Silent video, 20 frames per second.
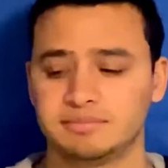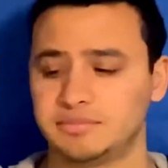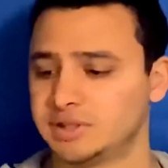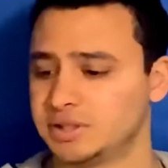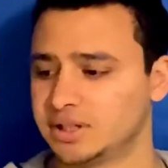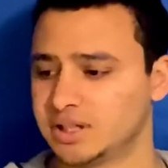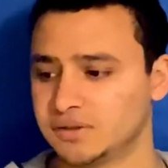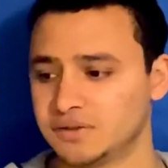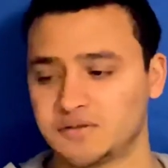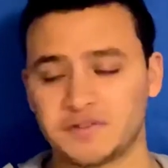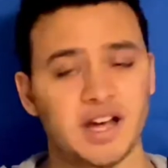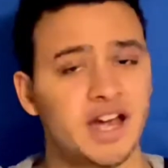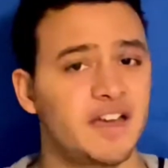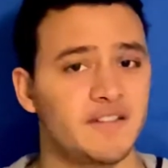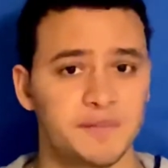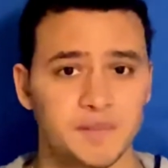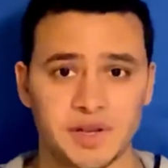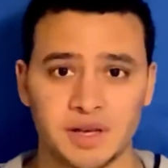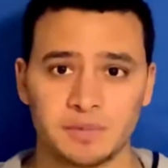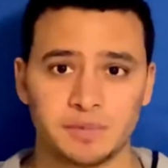you know,
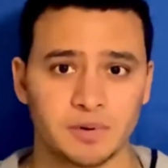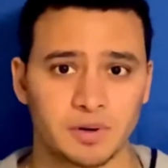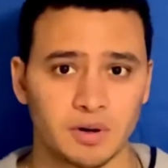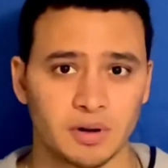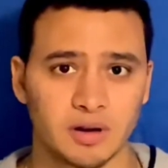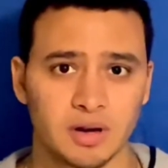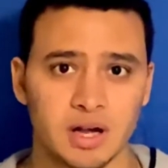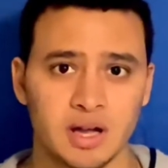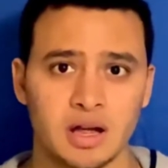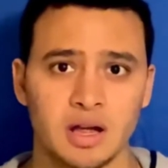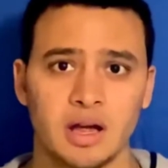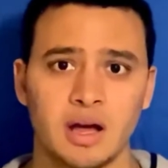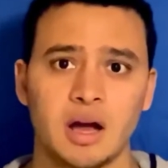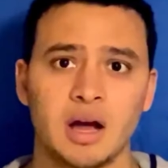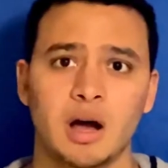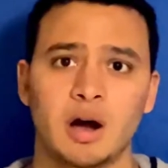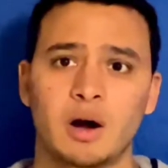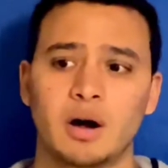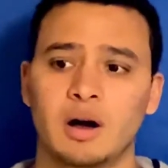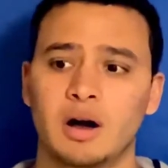five people
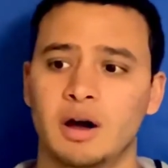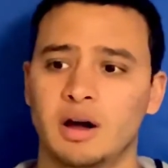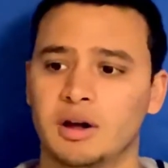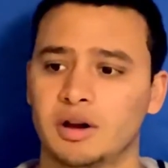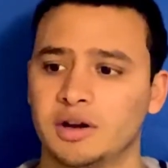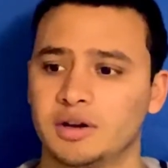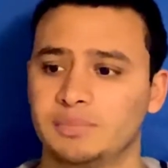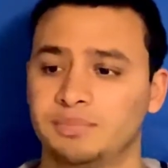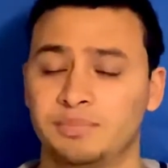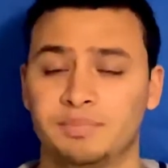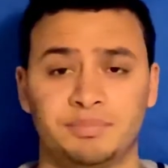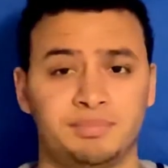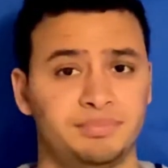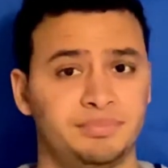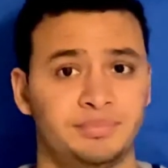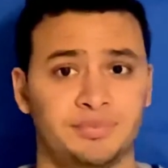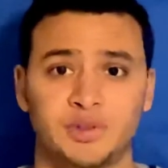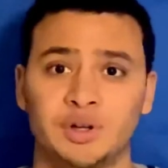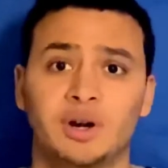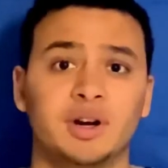or
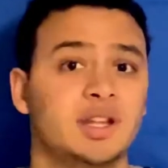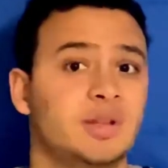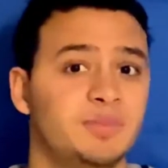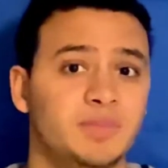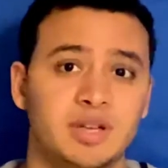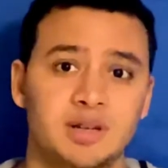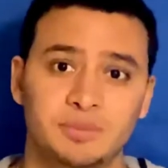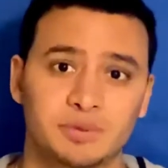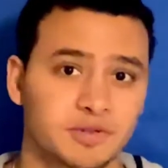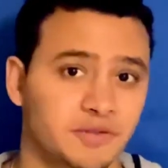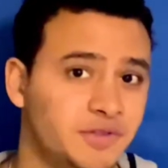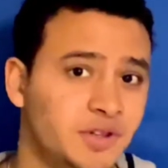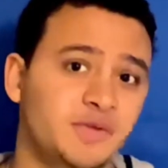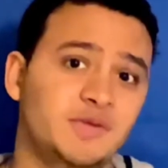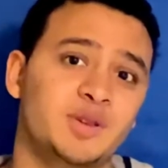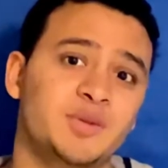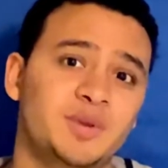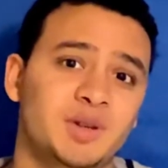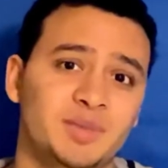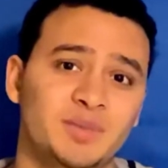30 people or
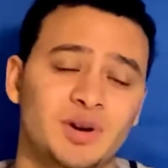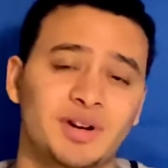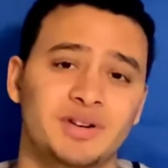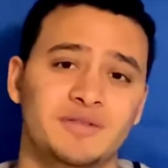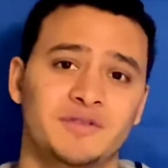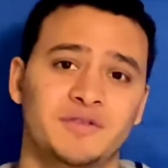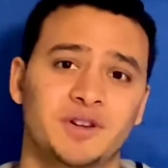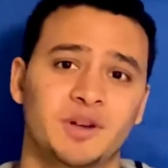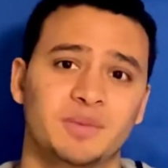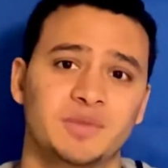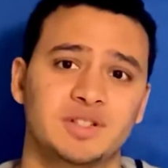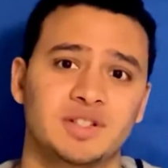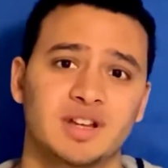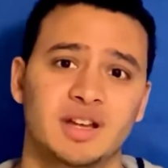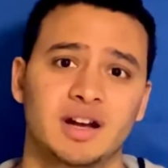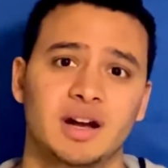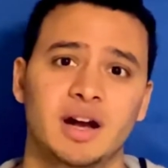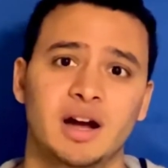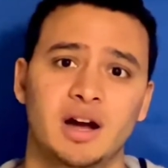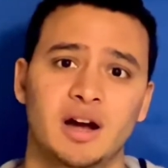50 people on a film
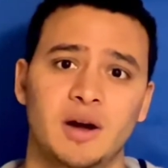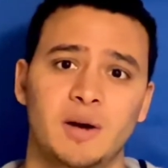set.